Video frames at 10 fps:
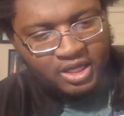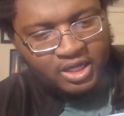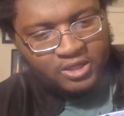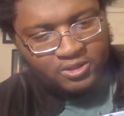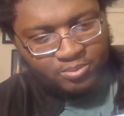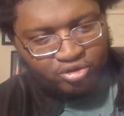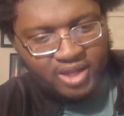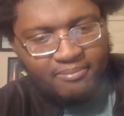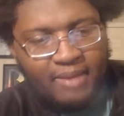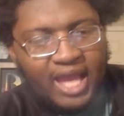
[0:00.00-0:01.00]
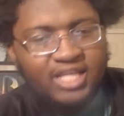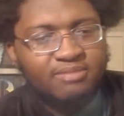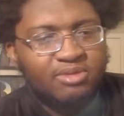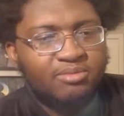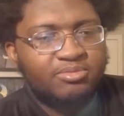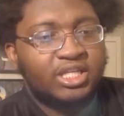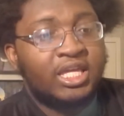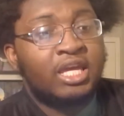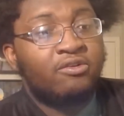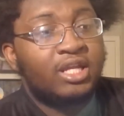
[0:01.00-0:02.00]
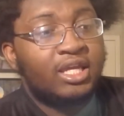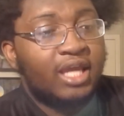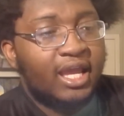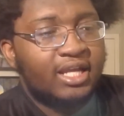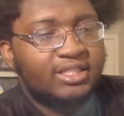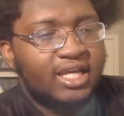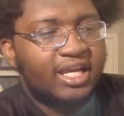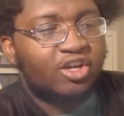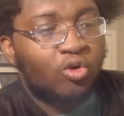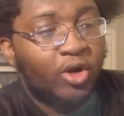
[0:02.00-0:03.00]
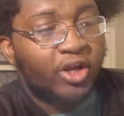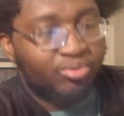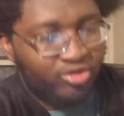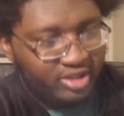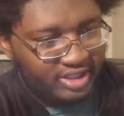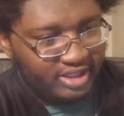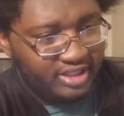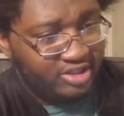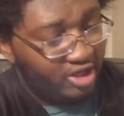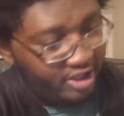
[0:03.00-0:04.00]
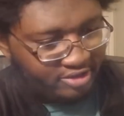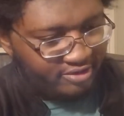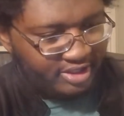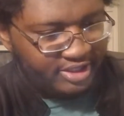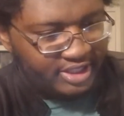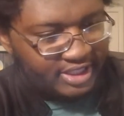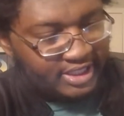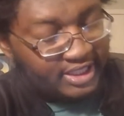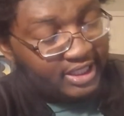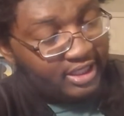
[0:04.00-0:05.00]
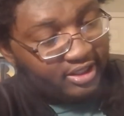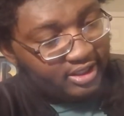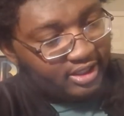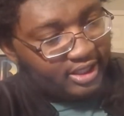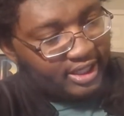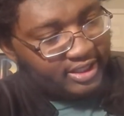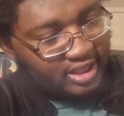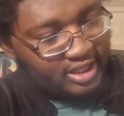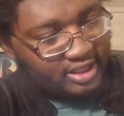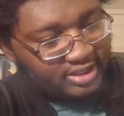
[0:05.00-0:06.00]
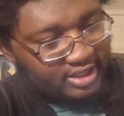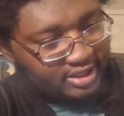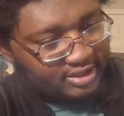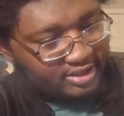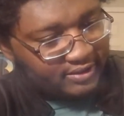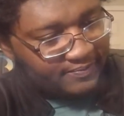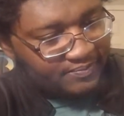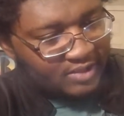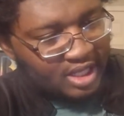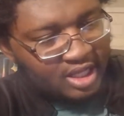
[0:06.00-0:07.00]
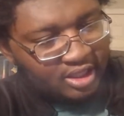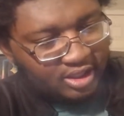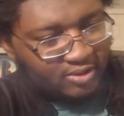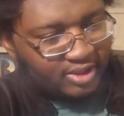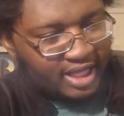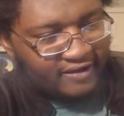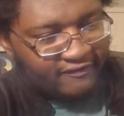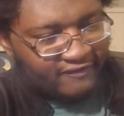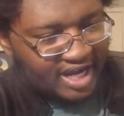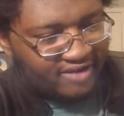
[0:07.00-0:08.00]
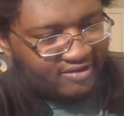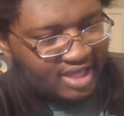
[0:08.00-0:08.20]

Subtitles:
Supreme Maximum Security Anti-Quark Prison, Tartarus. And there's a lot of text. Located 5